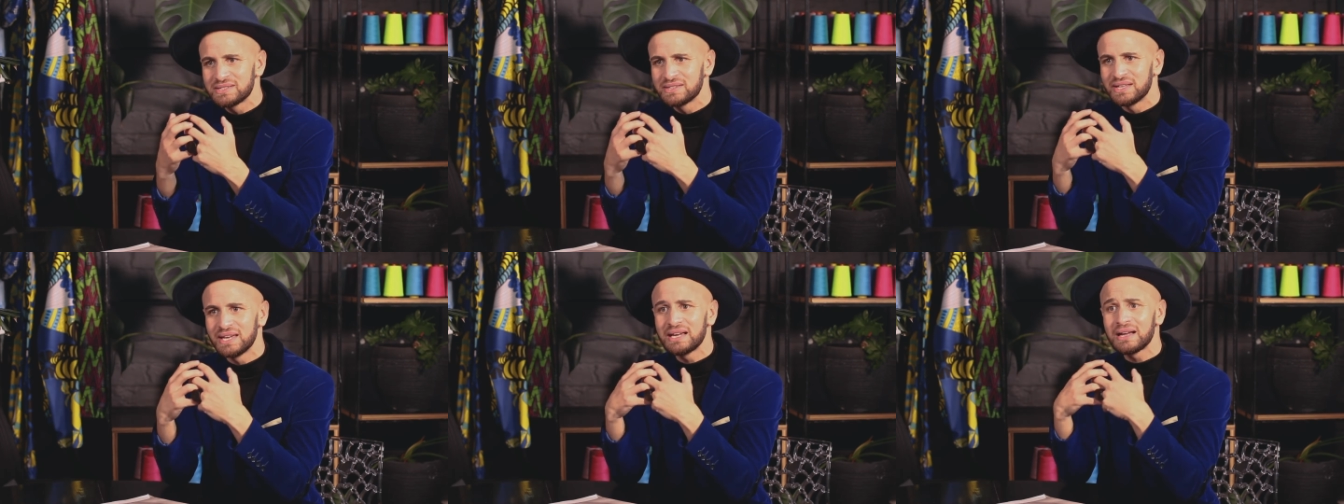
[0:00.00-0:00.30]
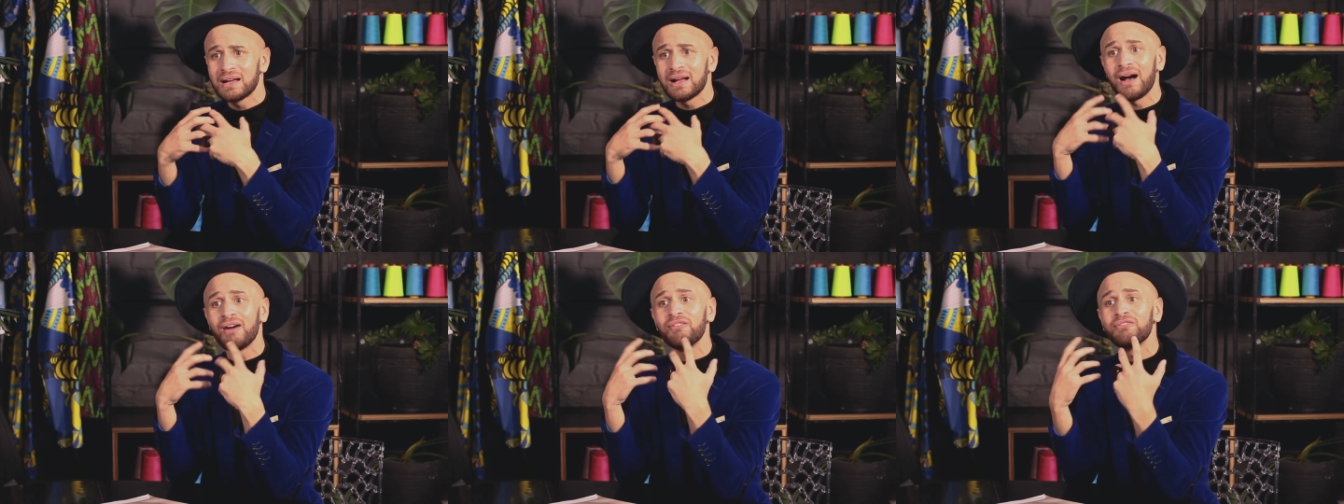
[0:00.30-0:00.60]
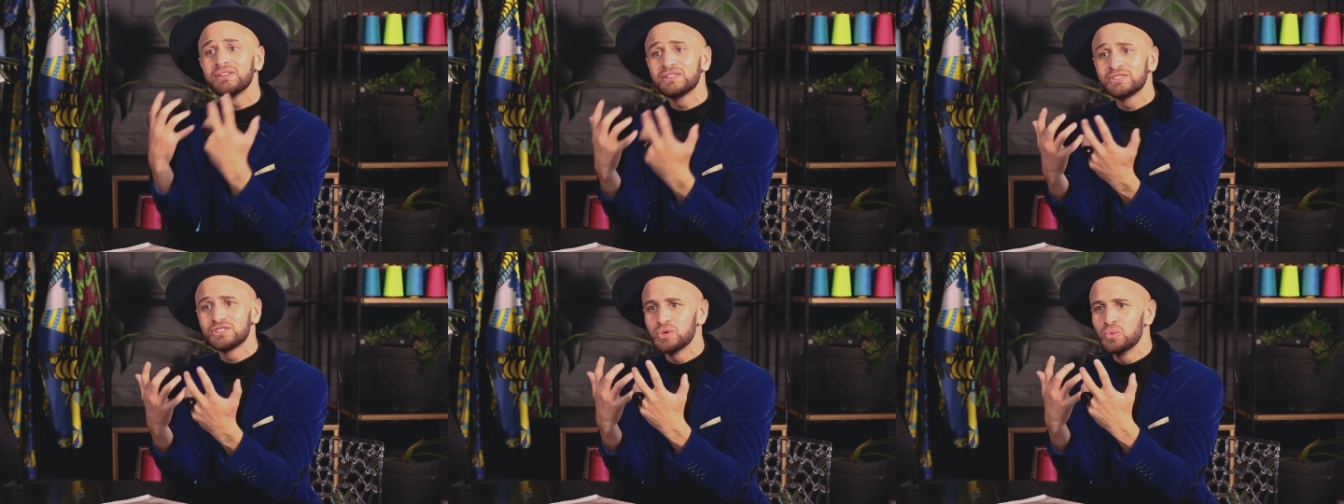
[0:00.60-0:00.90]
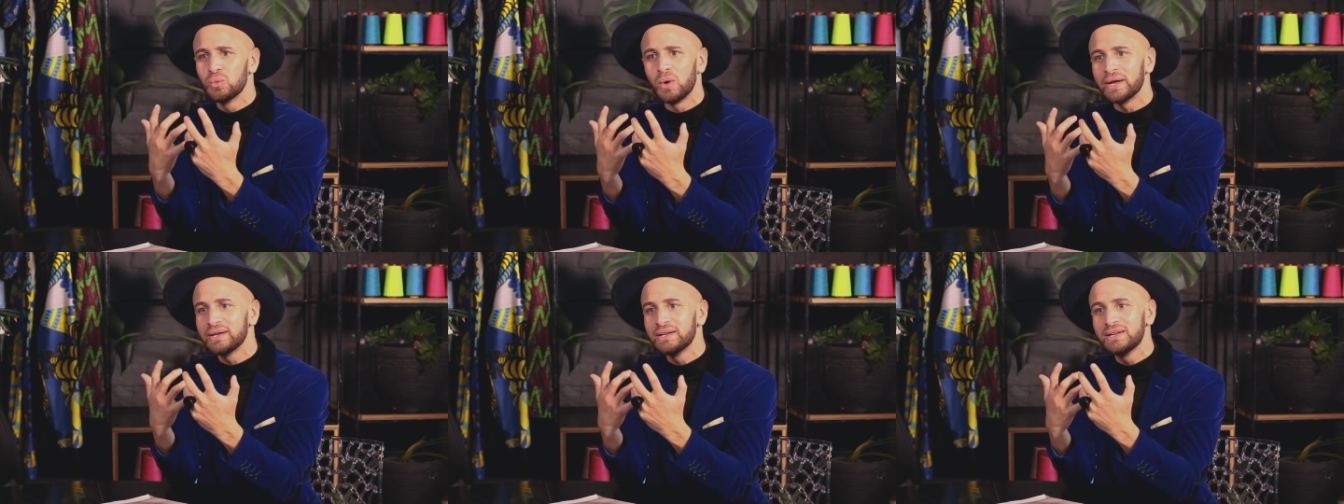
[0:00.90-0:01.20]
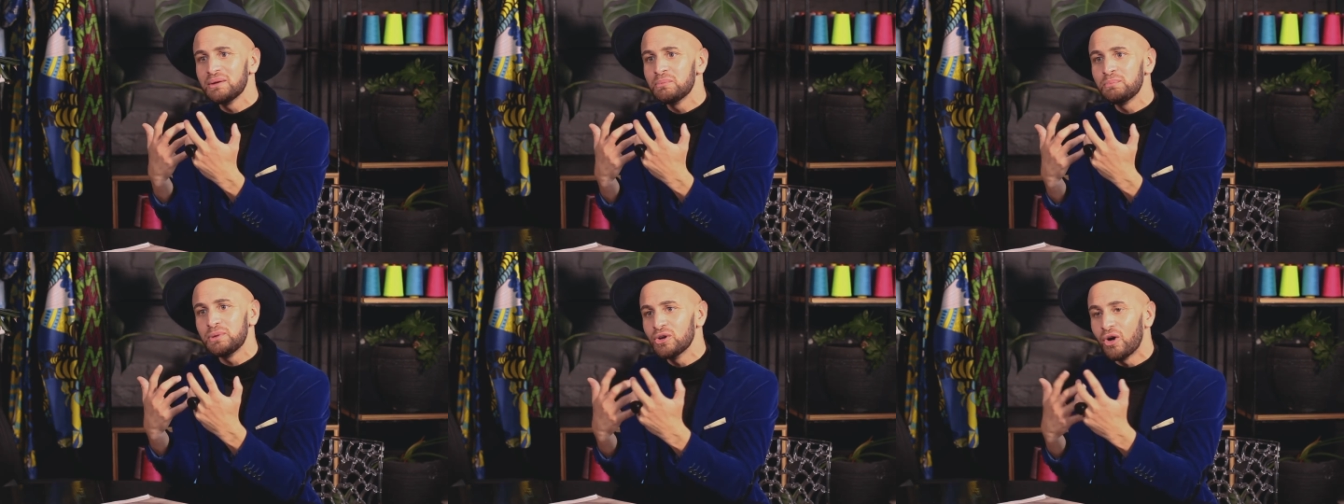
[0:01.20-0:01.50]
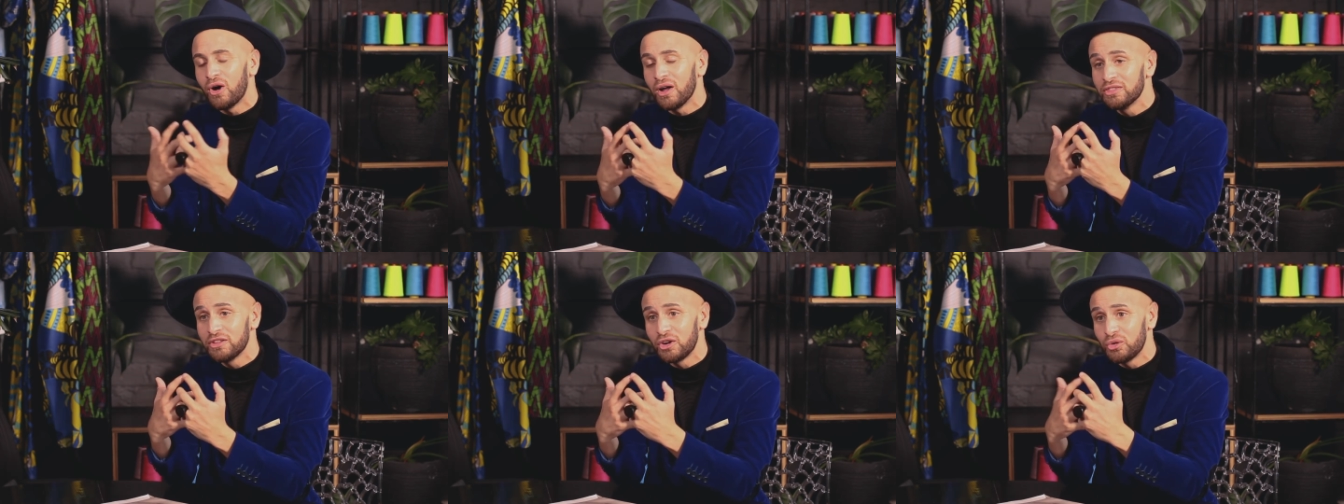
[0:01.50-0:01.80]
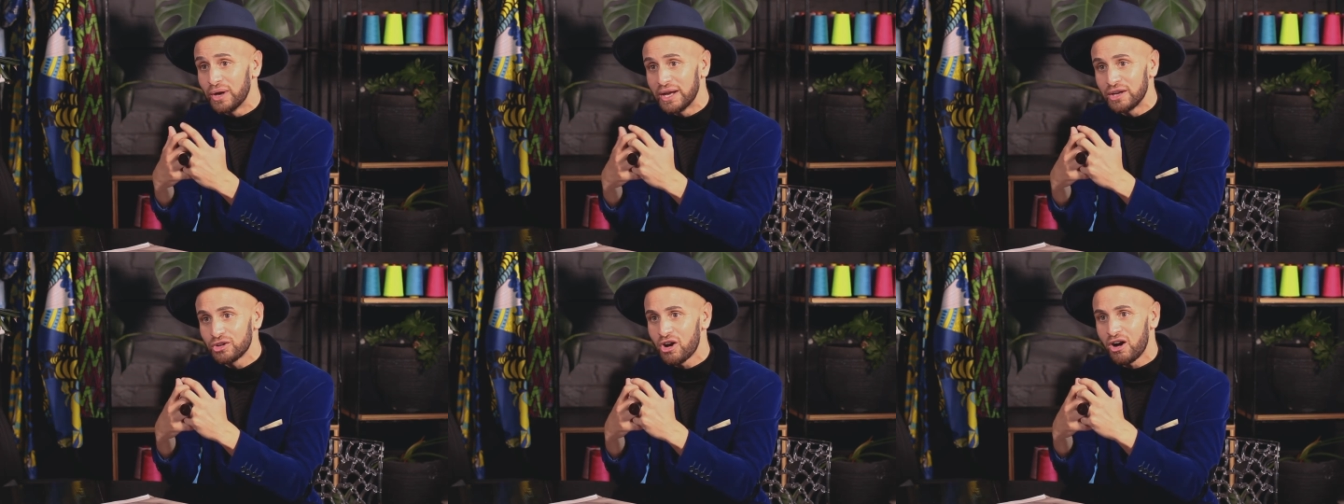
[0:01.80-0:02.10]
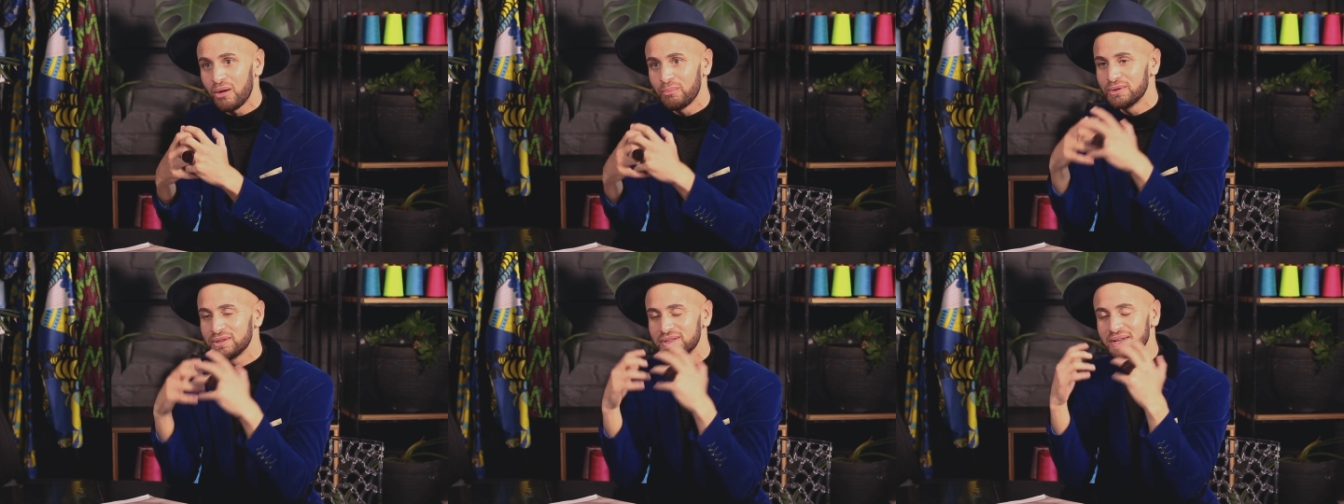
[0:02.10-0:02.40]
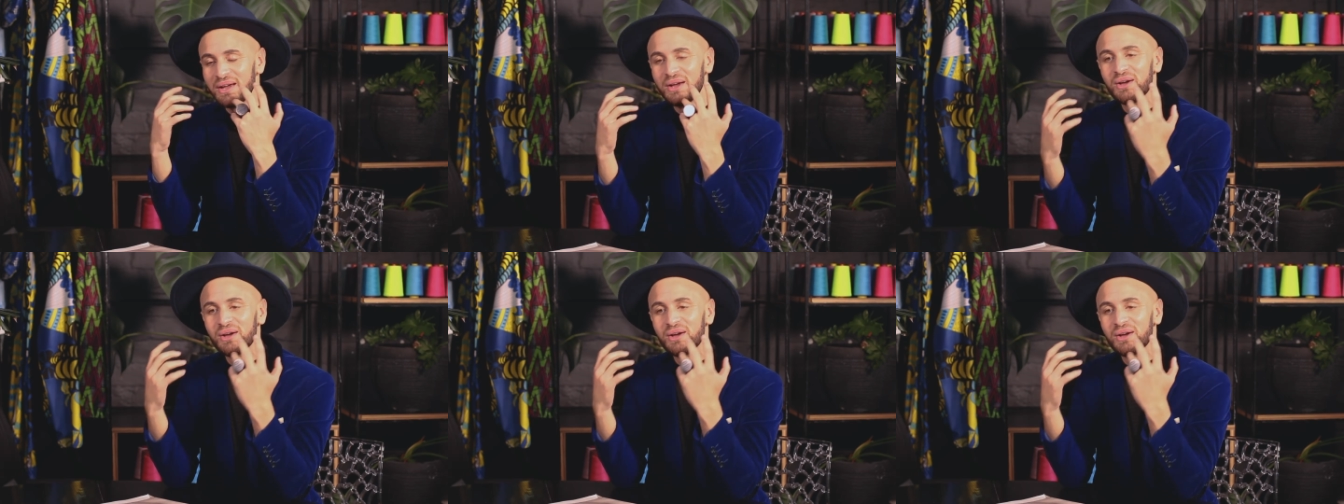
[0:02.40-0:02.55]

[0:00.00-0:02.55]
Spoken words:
they covet to one day be on the red carpet